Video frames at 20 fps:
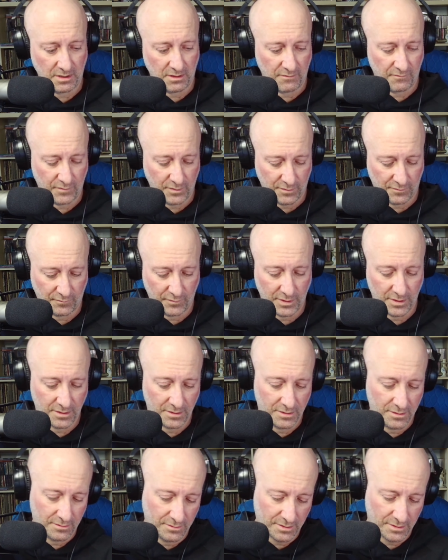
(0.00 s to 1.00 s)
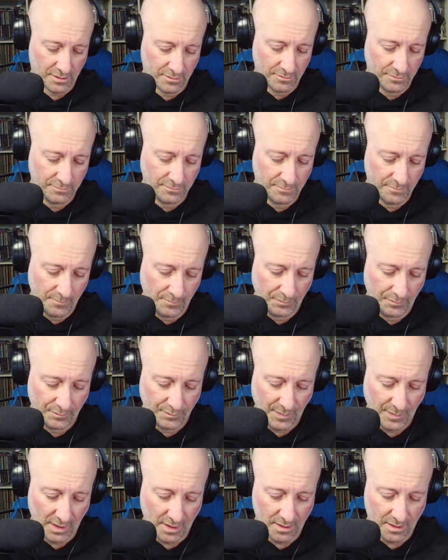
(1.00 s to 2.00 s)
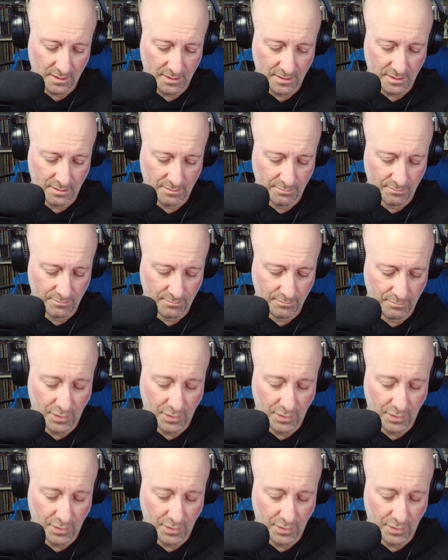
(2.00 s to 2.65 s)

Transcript: feel free to do so. Um,